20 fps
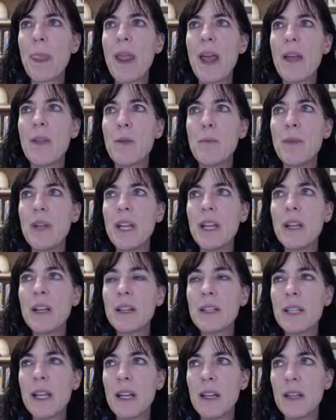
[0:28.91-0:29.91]
and the meeting
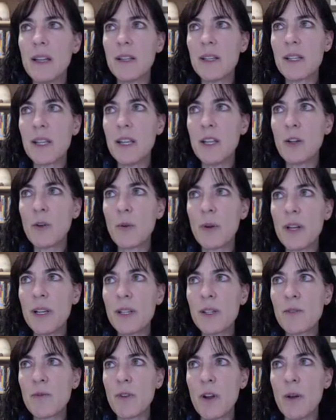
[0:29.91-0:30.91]
attendance
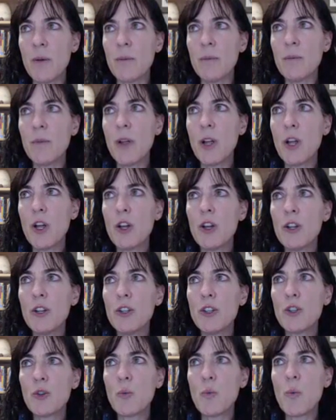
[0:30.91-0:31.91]
increased from
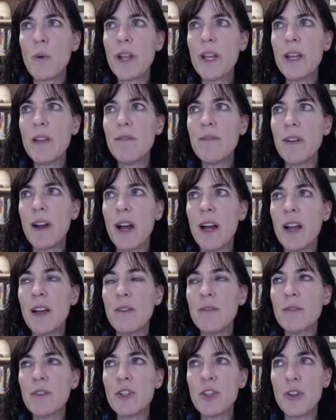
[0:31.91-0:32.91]

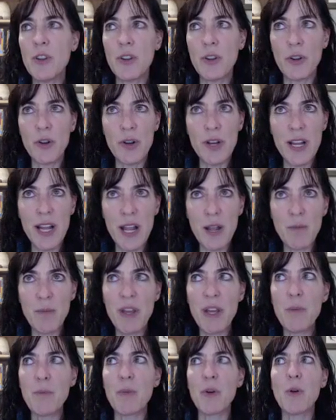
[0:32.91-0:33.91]
25 to 38
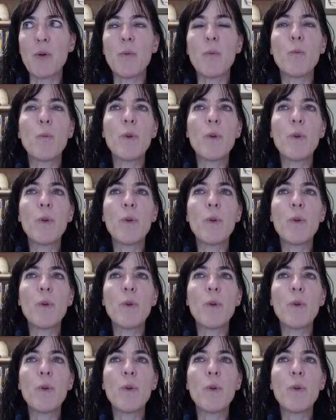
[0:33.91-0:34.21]
people.